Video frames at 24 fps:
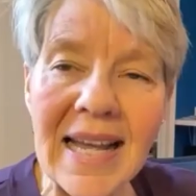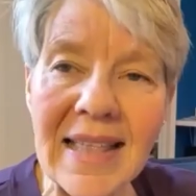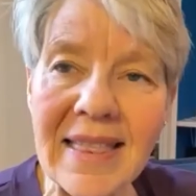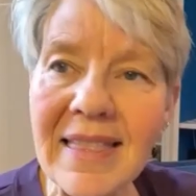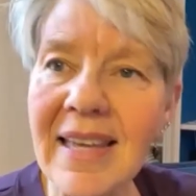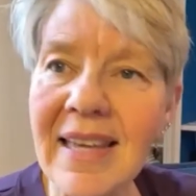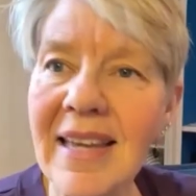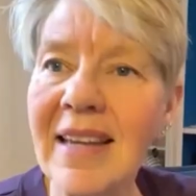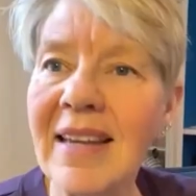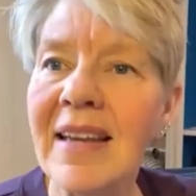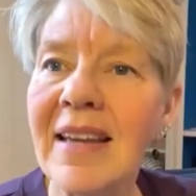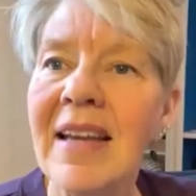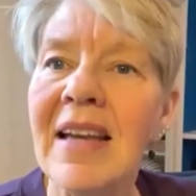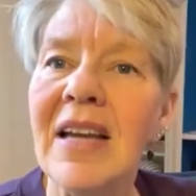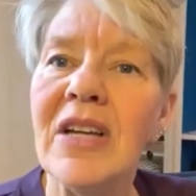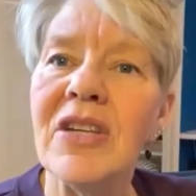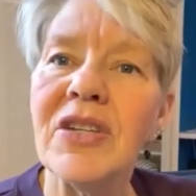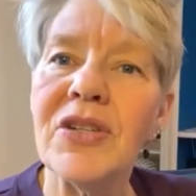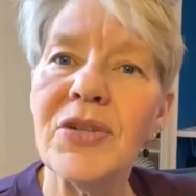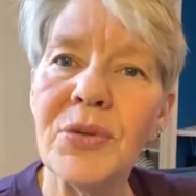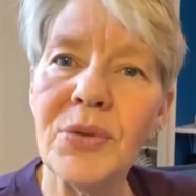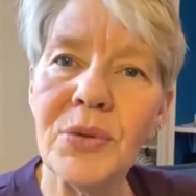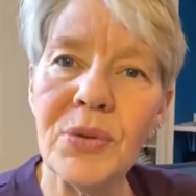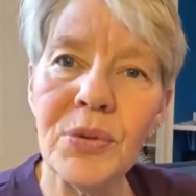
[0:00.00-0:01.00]
I think
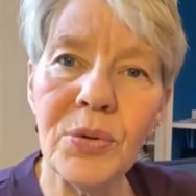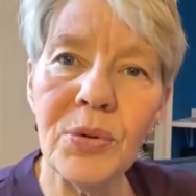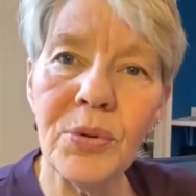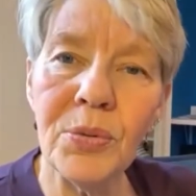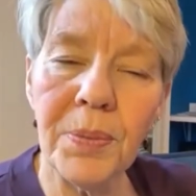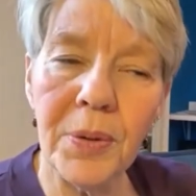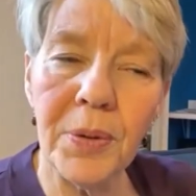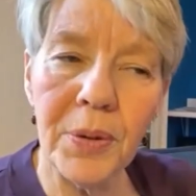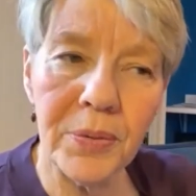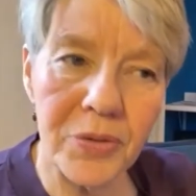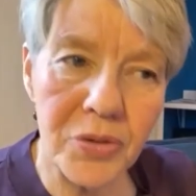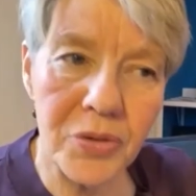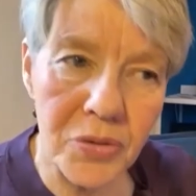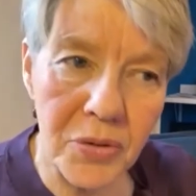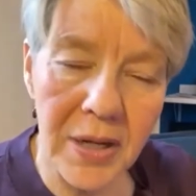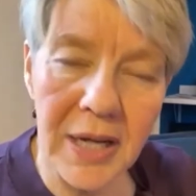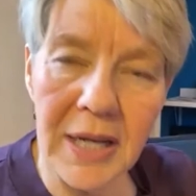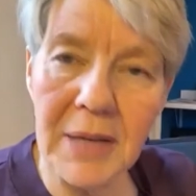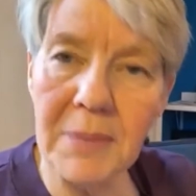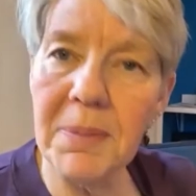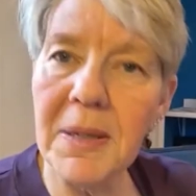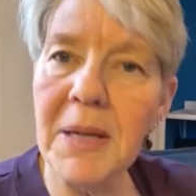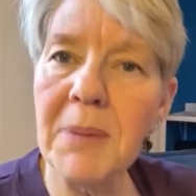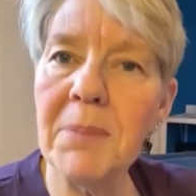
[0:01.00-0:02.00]
to both
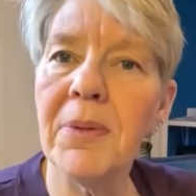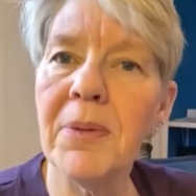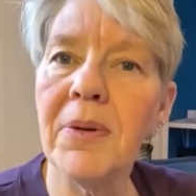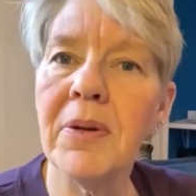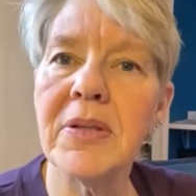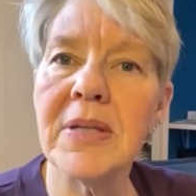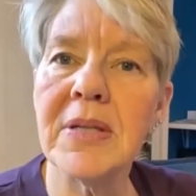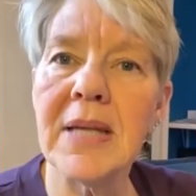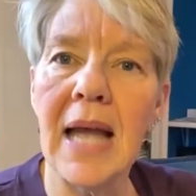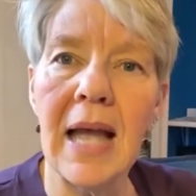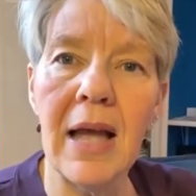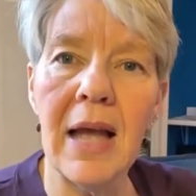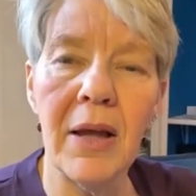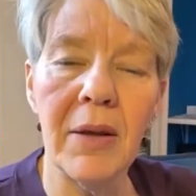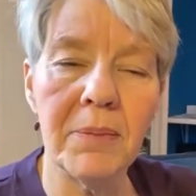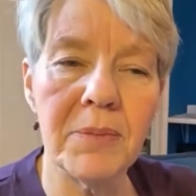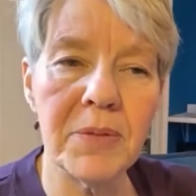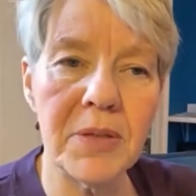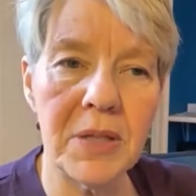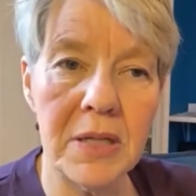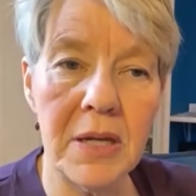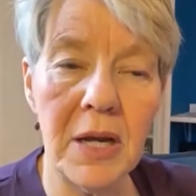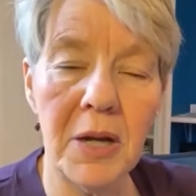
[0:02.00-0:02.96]
train people to